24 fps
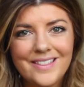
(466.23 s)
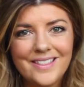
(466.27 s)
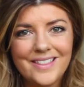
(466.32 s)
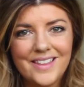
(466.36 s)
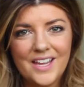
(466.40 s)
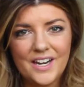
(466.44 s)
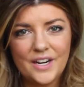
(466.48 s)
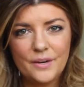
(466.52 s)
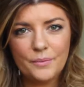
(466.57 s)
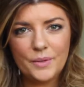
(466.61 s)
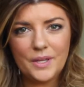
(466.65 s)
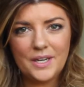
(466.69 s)

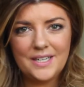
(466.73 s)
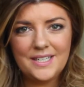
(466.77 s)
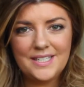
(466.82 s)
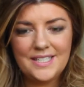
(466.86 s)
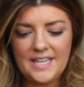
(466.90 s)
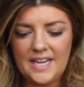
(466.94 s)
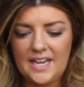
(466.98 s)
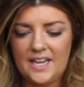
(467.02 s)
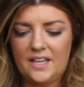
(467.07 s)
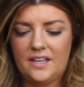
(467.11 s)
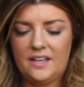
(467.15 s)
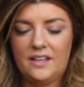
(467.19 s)
Then I'm going to
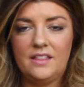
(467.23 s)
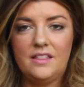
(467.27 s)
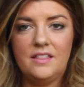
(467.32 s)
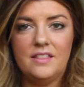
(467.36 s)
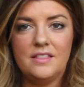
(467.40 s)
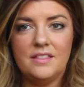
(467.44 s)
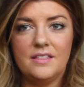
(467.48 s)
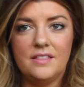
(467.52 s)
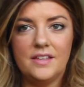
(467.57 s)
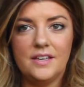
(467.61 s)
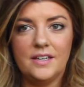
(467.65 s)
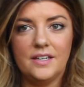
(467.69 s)
take
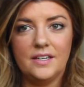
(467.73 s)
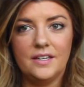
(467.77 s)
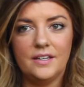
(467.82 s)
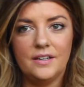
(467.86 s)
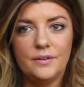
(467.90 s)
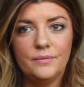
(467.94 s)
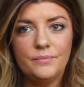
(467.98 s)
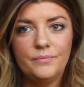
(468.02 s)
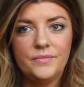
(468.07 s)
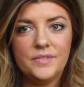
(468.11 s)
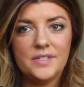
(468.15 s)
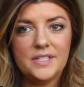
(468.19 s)

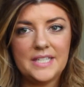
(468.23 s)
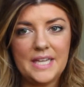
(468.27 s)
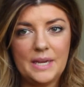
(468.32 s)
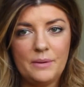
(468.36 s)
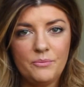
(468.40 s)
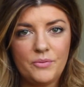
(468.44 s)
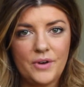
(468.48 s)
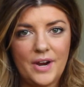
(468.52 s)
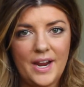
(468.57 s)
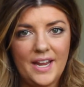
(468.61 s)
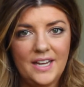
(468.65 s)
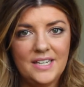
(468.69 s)
the
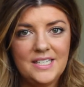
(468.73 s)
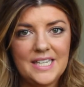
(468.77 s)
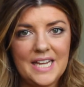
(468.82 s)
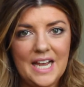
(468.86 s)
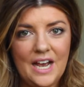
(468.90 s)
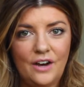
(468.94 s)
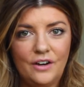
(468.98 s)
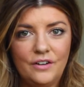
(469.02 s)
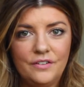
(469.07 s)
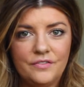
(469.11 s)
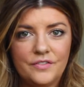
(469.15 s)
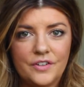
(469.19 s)
same brand
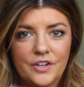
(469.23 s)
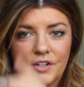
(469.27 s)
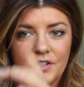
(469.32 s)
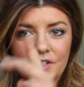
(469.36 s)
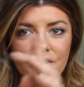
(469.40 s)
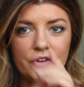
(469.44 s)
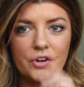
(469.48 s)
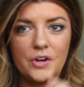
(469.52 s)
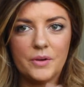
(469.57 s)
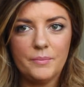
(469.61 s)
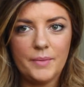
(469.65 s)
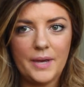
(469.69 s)
e.l.f.
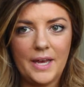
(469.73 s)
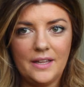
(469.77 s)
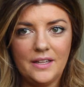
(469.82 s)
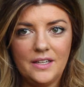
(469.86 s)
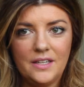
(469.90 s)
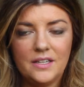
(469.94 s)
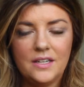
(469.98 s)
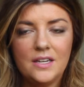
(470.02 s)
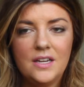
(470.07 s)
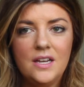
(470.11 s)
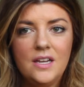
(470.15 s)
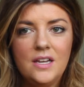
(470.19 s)
contouring
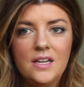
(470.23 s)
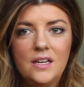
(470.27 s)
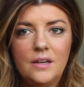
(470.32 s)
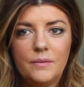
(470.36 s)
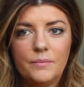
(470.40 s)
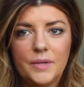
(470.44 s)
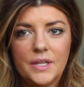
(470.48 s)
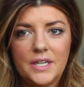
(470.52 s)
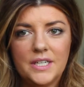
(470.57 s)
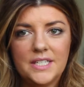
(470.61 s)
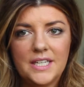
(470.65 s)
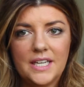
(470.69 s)
palette.
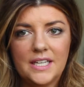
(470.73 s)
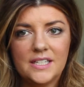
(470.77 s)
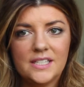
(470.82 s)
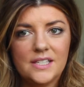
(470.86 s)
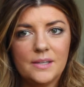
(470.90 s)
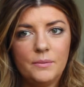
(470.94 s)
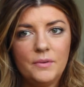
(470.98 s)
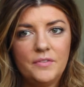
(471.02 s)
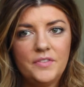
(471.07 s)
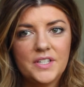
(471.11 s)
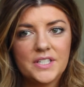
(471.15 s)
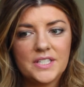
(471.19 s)
I'm going to take
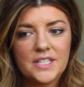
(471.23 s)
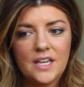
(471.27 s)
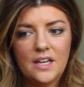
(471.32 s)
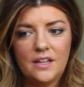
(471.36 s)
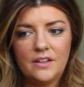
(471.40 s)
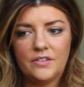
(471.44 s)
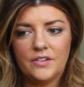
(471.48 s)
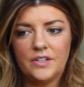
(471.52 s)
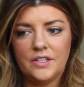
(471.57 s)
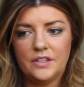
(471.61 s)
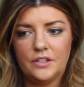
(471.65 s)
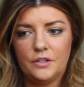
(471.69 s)
some of this
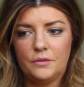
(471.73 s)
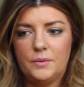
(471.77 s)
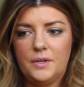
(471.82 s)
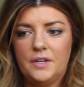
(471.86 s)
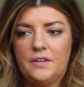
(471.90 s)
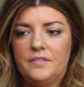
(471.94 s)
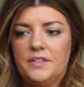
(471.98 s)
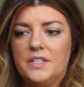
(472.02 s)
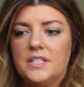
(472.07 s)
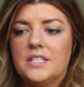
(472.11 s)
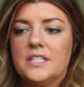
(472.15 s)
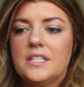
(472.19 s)
colour and a little
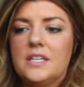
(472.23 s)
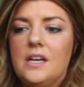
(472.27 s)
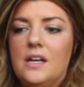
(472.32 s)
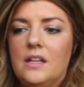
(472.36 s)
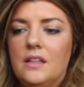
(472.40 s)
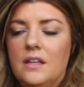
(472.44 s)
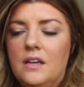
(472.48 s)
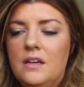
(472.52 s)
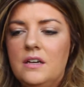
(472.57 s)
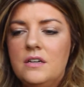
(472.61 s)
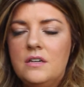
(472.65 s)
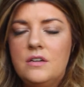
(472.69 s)
bit of this
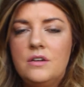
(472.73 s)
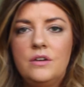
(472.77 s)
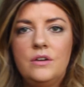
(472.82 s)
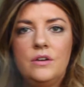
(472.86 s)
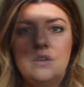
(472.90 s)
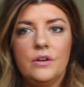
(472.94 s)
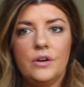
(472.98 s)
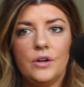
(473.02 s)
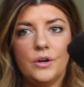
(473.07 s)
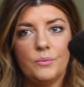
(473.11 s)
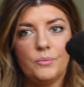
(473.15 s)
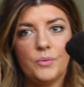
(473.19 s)
colour
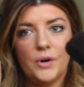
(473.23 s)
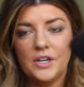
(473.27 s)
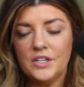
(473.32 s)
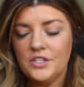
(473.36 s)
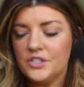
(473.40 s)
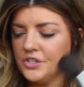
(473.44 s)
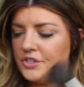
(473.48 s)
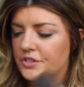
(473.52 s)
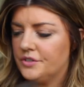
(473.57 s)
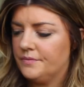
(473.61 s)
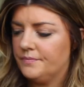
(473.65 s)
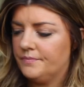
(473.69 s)
on a
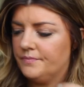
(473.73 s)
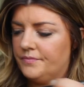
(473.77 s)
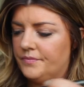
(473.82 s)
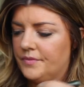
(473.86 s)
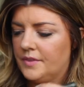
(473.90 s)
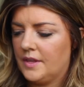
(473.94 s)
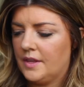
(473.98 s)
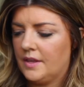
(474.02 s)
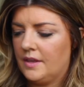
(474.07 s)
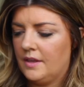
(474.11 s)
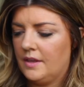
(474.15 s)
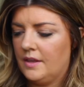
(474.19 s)
brush,
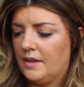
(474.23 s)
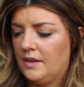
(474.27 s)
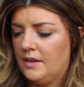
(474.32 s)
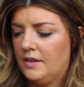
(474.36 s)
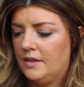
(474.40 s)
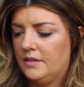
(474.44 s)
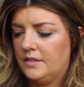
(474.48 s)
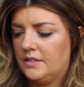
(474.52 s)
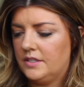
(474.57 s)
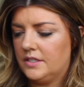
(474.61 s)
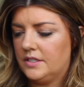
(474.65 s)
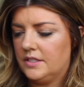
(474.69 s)

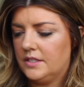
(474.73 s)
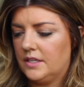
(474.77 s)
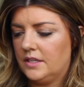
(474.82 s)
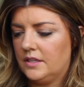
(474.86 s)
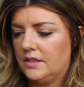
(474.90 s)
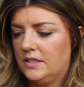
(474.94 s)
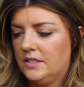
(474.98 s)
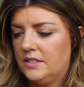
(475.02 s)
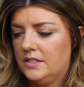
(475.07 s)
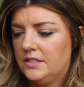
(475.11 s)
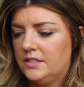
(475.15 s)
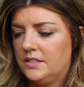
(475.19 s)
just
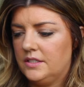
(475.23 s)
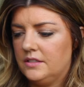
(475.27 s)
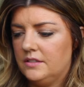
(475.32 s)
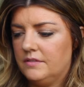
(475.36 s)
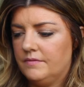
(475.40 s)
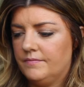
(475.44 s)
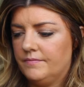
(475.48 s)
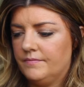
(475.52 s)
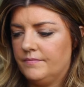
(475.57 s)
like this.